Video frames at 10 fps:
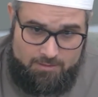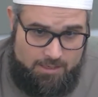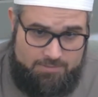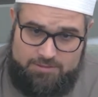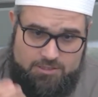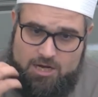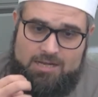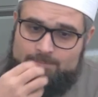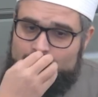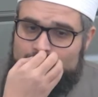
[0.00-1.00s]
And this is
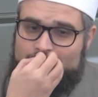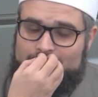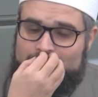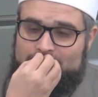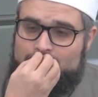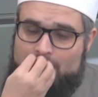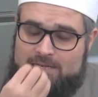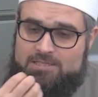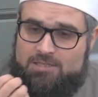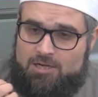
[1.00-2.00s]
not
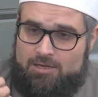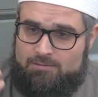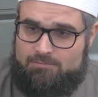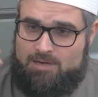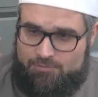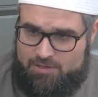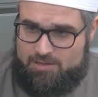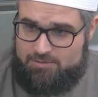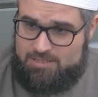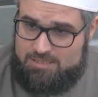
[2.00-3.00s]
based on nothing.
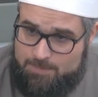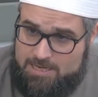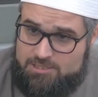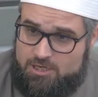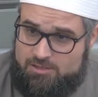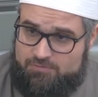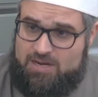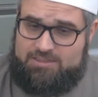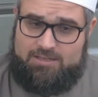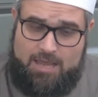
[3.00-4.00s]
This is based on the
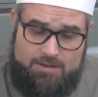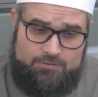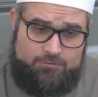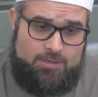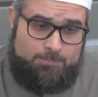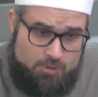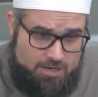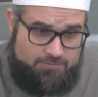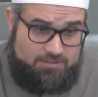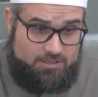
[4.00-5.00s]
fact that every
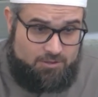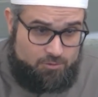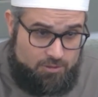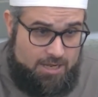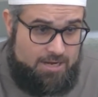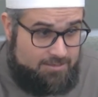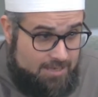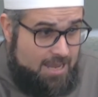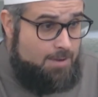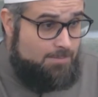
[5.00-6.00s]
prophet in the Quran
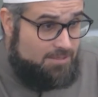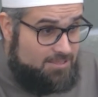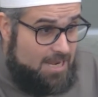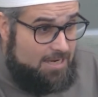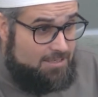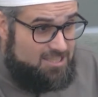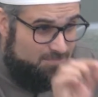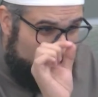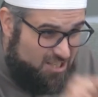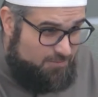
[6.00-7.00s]
came and said
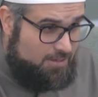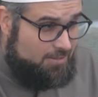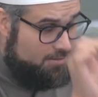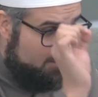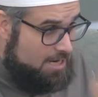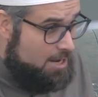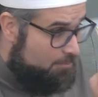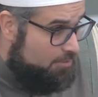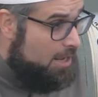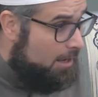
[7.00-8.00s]
specifically the same
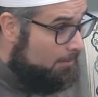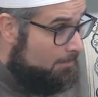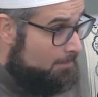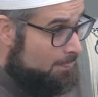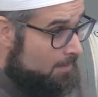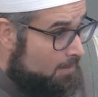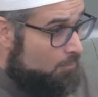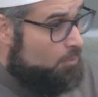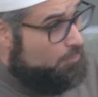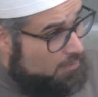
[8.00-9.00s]
thing.
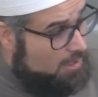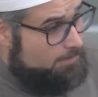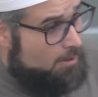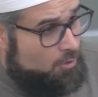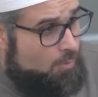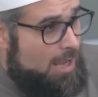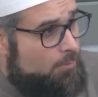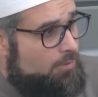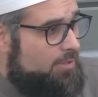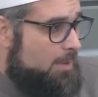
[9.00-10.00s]
When you think about it, why
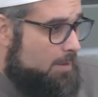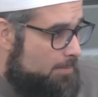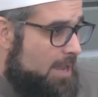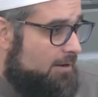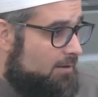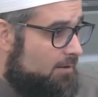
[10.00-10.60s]
wouldn't they be paid?